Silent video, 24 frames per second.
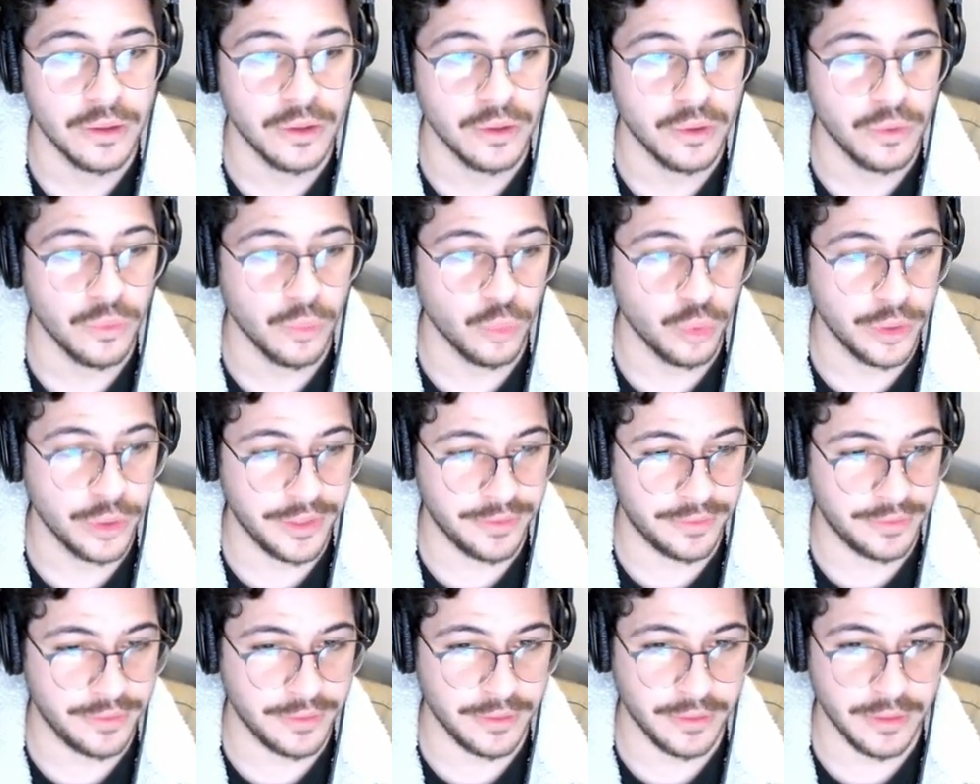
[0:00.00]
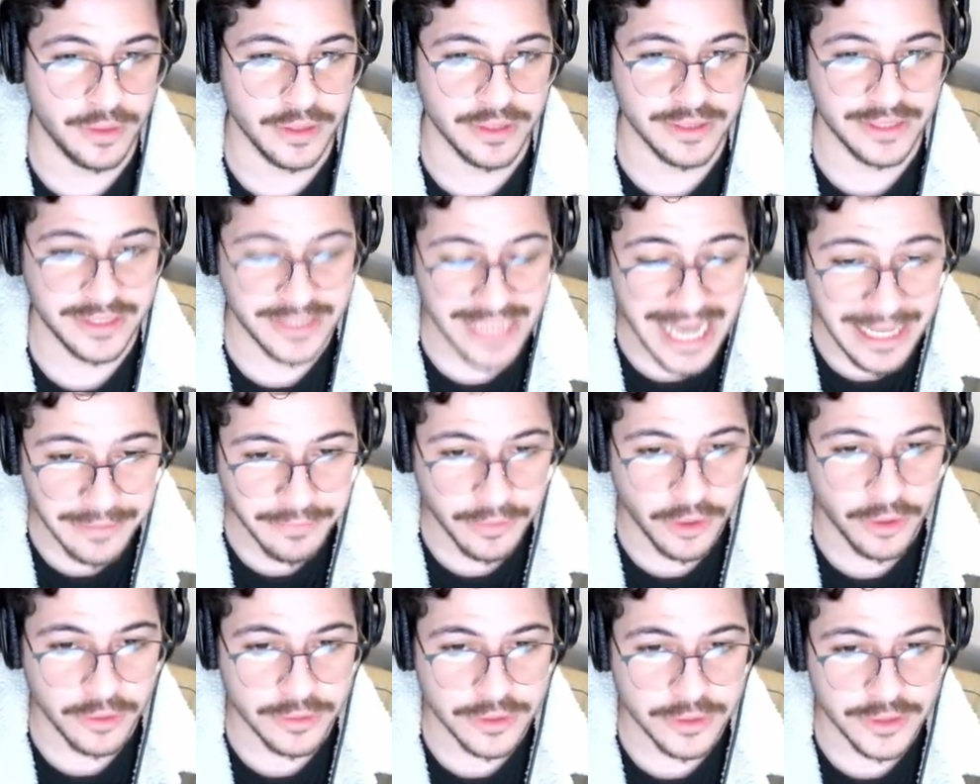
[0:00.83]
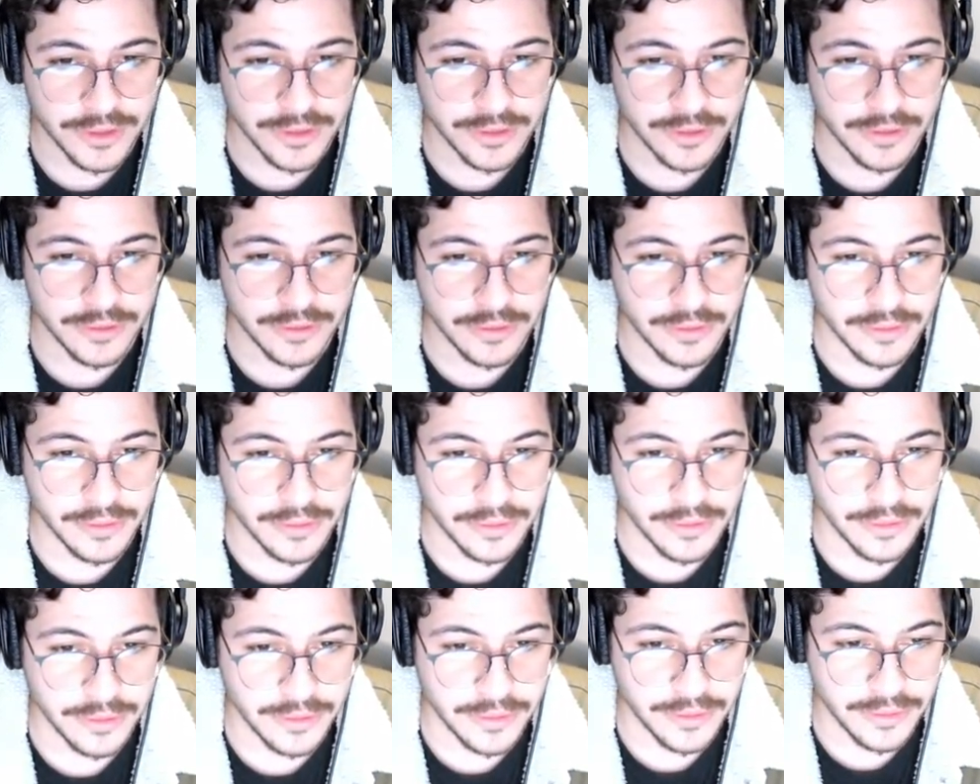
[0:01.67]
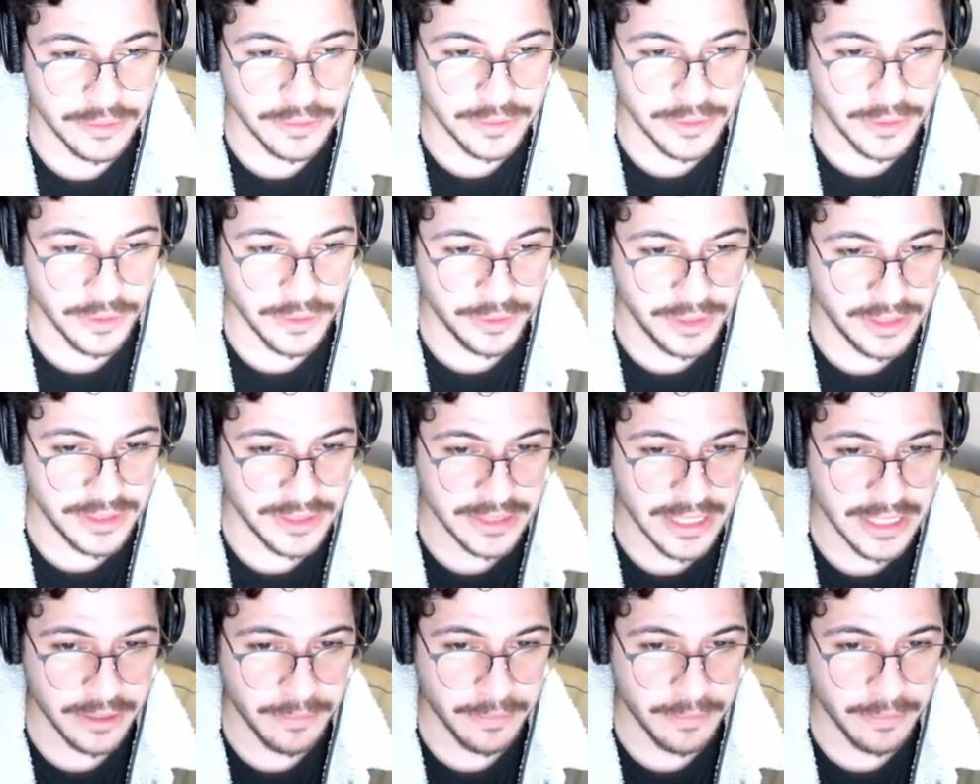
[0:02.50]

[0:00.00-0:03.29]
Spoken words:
with Sandbox, so this is a